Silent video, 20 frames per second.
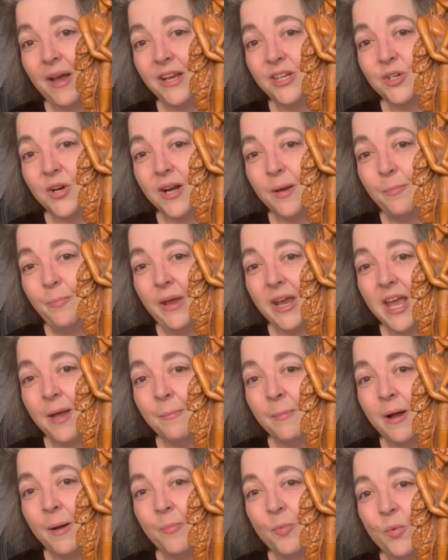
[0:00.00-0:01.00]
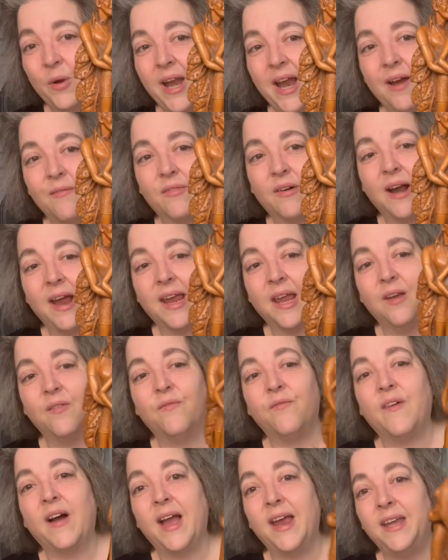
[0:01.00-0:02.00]
I try to pick them up whenever I can
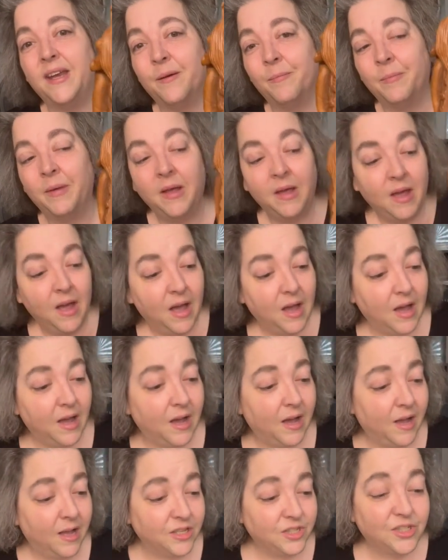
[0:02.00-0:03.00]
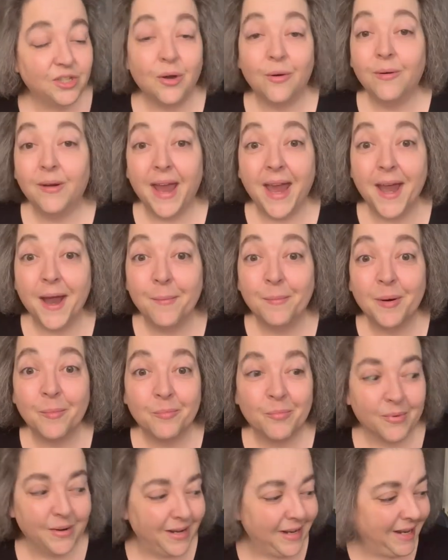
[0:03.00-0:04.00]
find them. Uh, so am
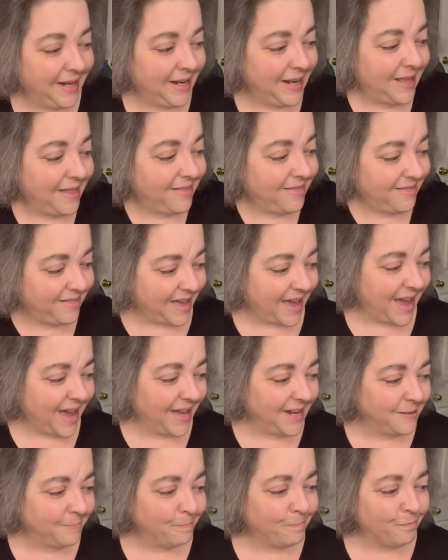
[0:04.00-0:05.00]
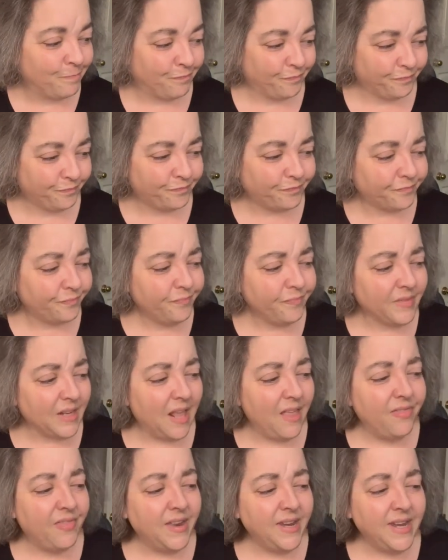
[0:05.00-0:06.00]
bringing that.
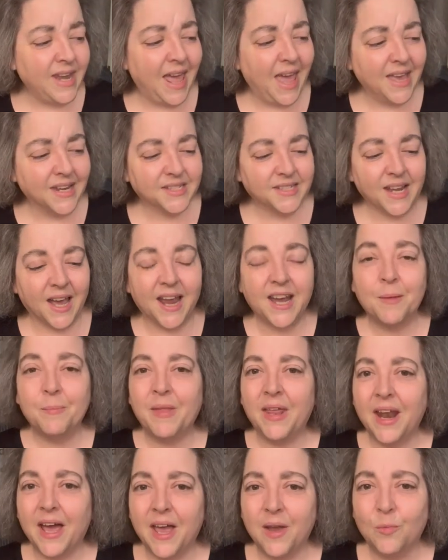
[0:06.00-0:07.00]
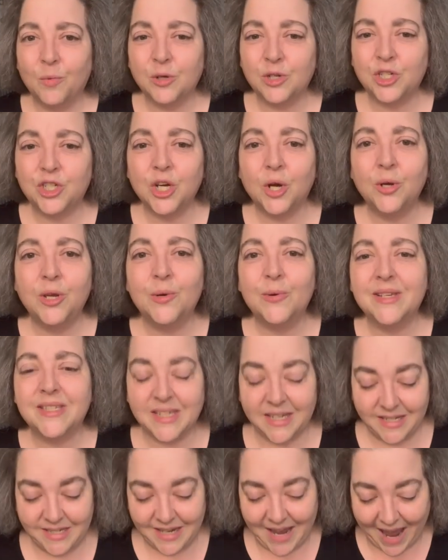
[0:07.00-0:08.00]
The next item that I will show you is
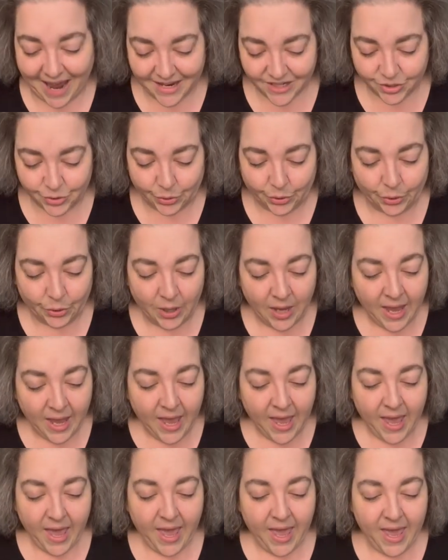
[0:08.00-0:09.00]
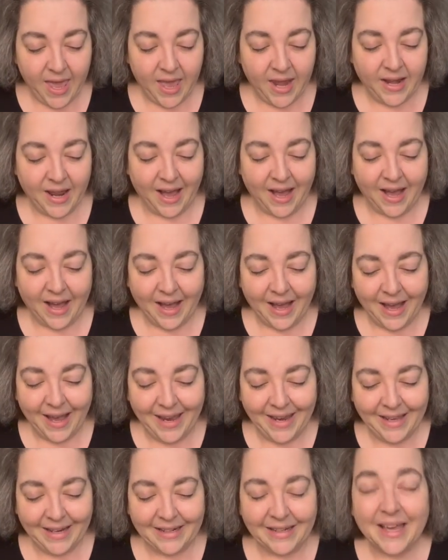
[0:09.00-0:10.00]
a tassel. And
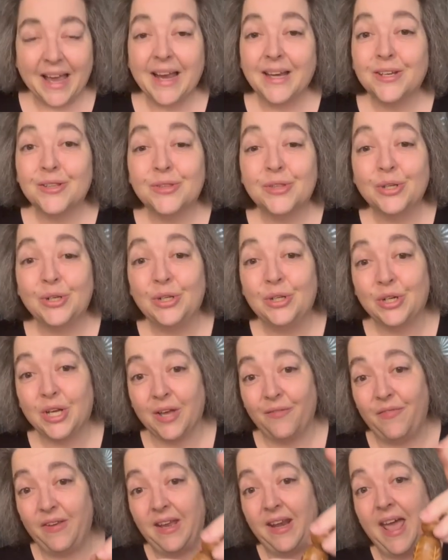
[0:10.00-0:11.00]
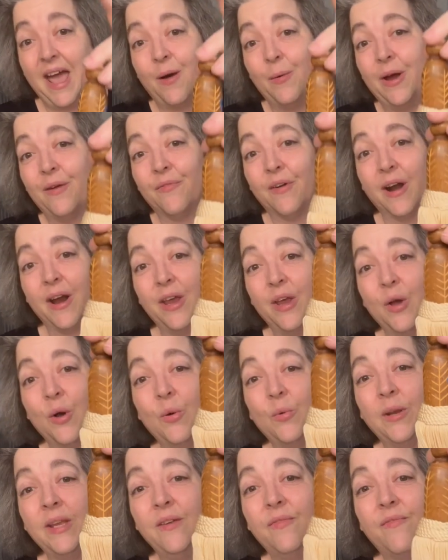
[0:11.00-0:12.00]
I liked the look of it. However, I
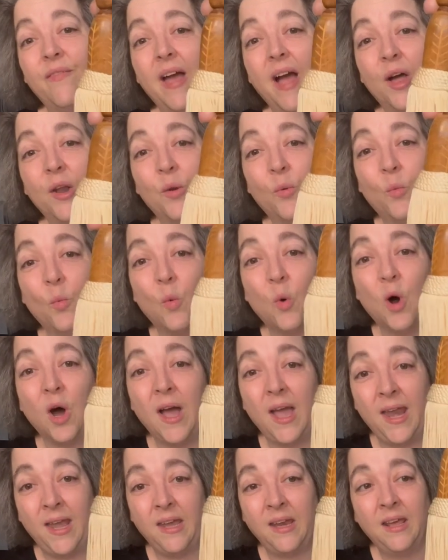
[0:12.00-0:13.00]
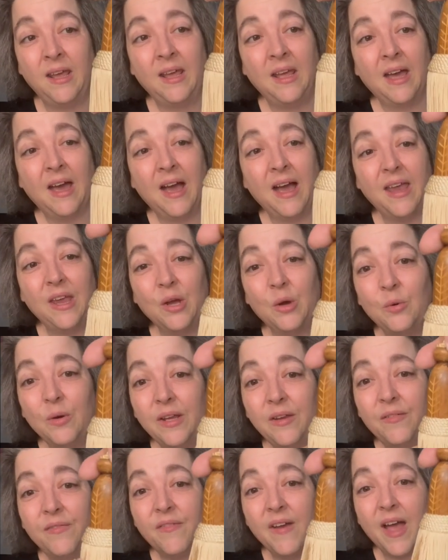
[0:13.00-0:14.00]
only found one. I
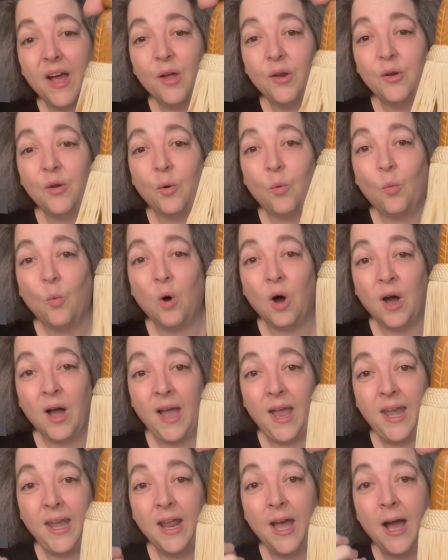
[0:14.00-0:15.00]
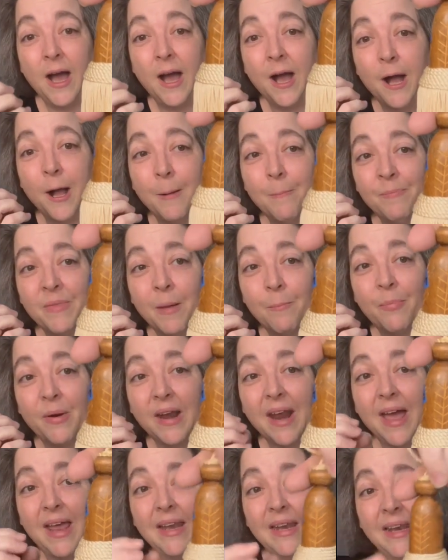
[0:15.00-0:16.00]
only found one, um,
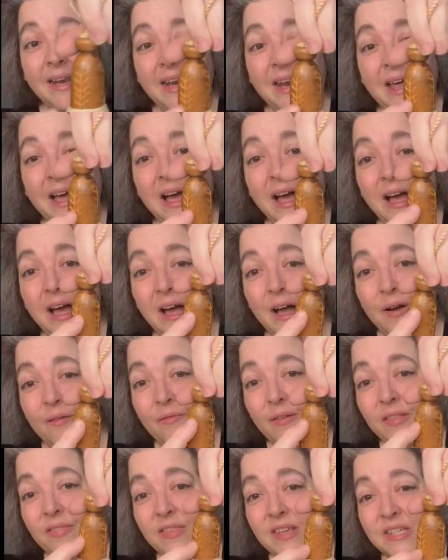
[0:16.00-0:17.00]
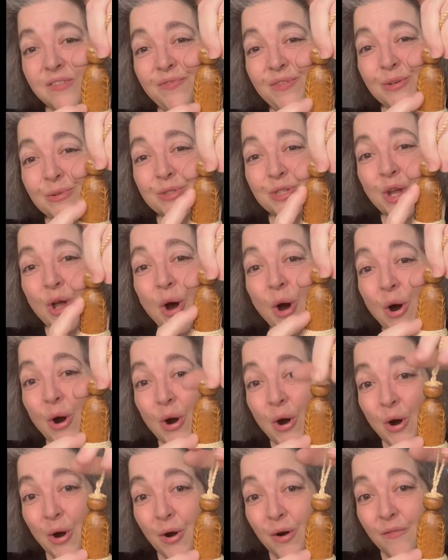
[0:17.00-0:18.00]
but I love, this feels
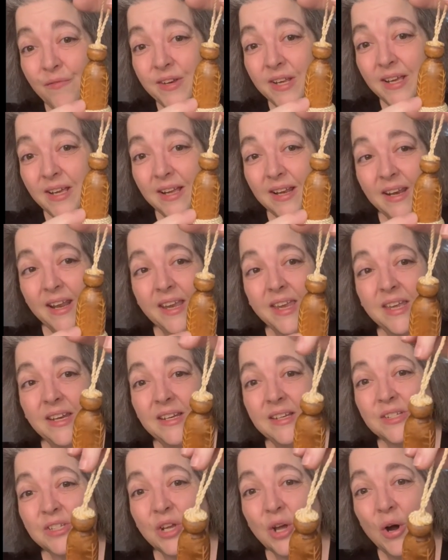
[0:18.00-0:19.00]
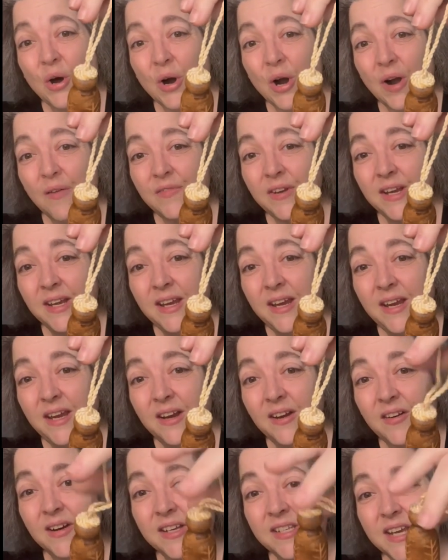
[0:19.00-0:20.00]
carved like it is carved in
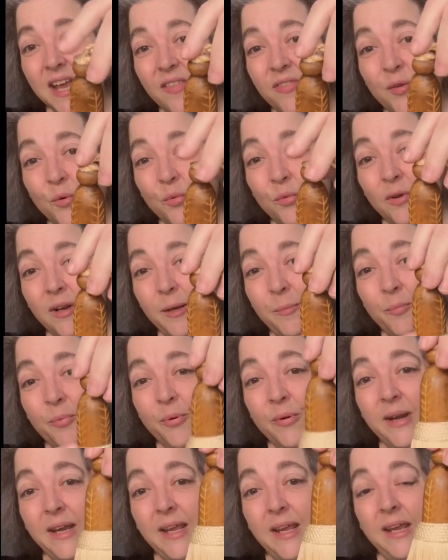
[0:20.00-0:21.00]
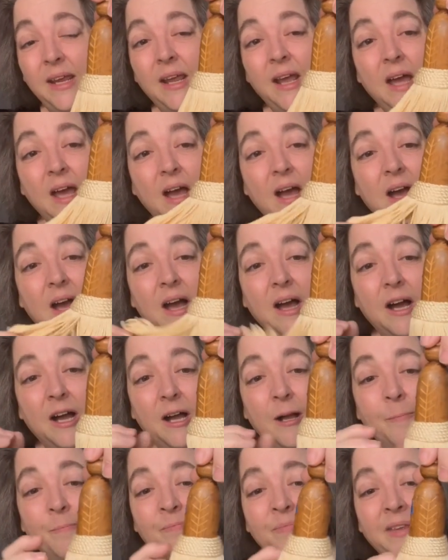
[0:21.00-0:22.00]
here. It's got the really pretty
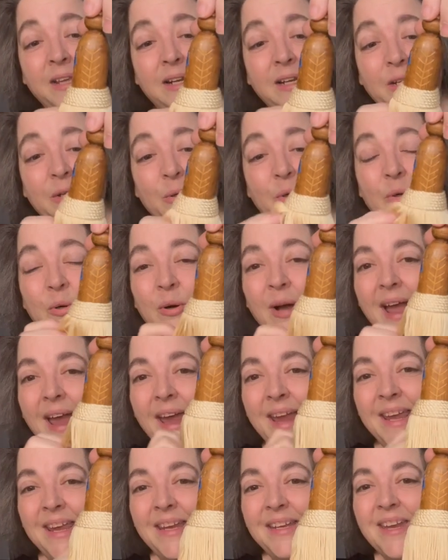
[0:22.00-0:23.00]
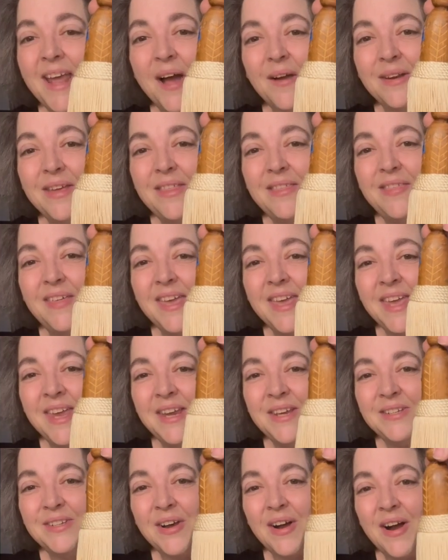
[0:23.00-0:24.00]
um, little hangy downy
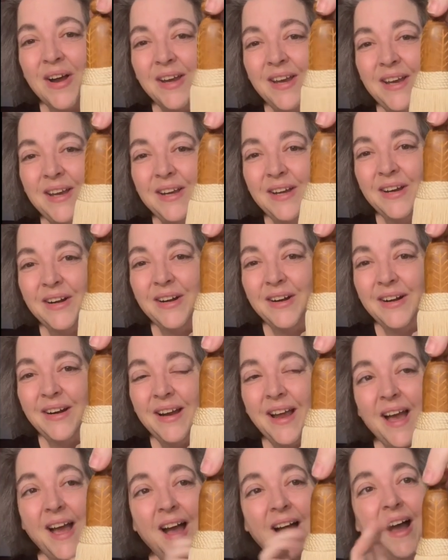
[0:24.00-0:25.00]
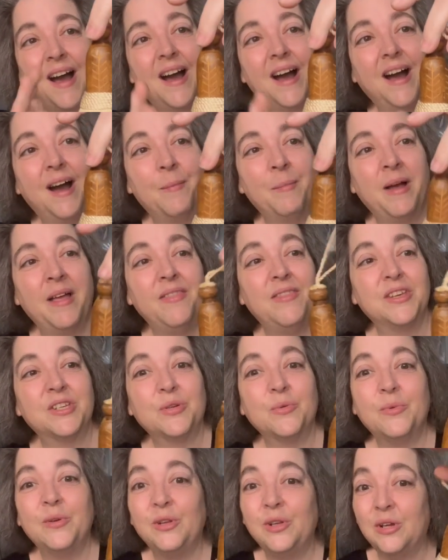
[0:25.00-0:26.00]
thingies on here. Um,
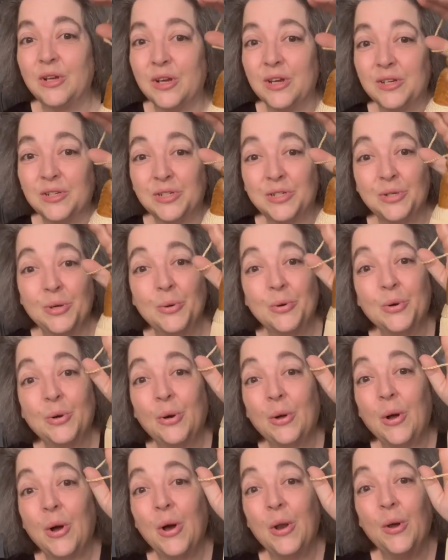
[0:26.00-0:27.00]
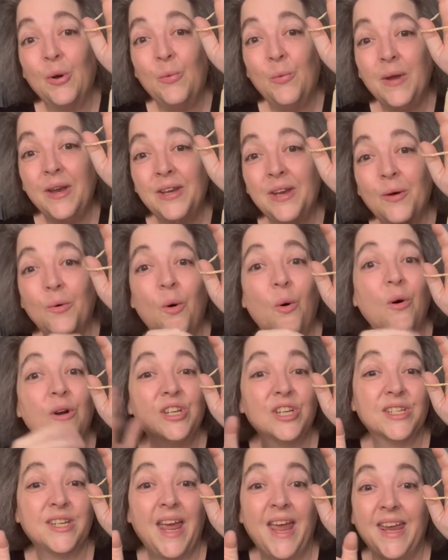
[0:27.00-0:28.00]
this would look so cool on a window or
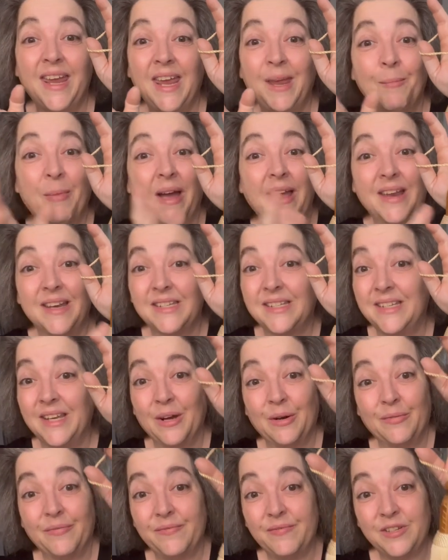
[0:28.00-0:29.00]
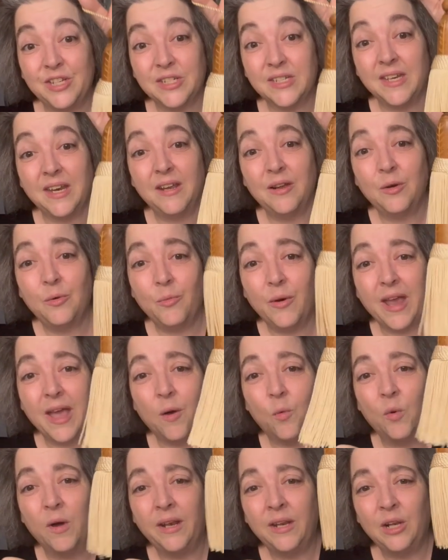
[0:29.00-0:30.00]
just hanging by itself. Just, oh, we
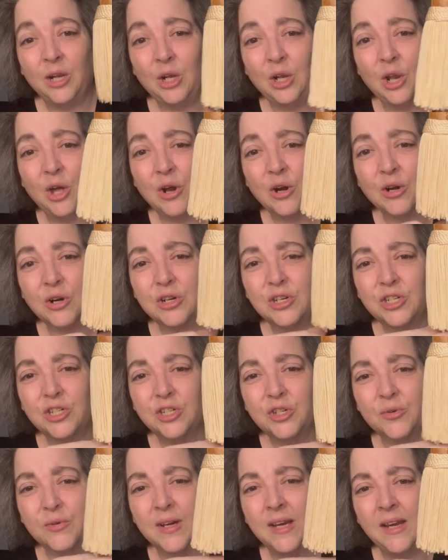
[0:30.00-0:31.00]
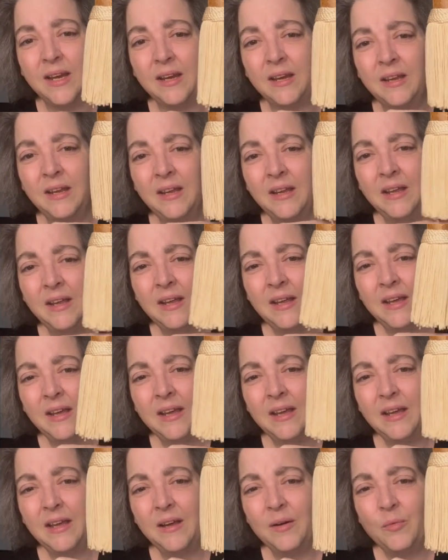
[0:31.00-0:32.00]
got one little longer string.
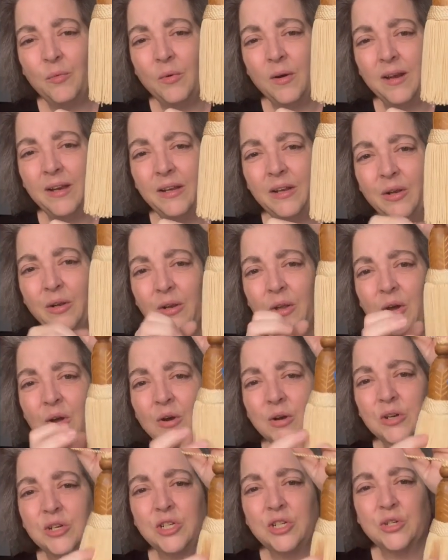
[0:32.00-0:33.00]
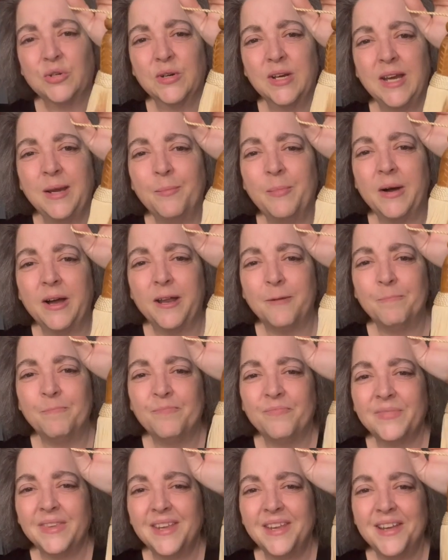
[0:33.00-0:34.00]
One little longer string, but
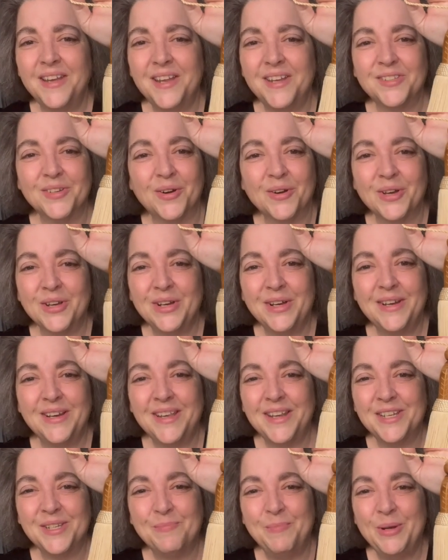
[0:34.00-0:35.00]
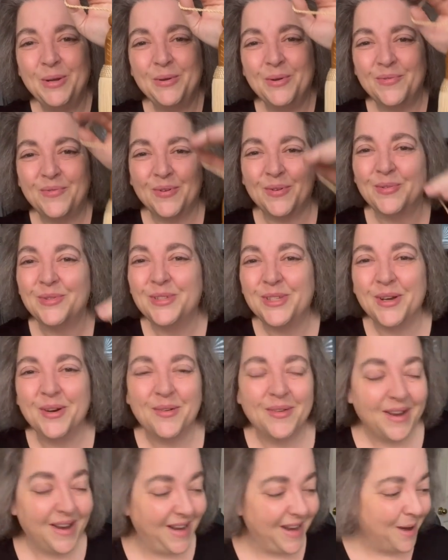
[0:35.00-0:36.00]
it's all good. It's beautiful.
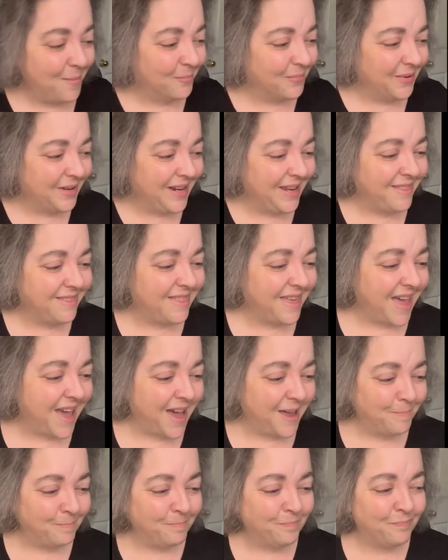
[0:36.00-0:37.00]
So I am bringing that.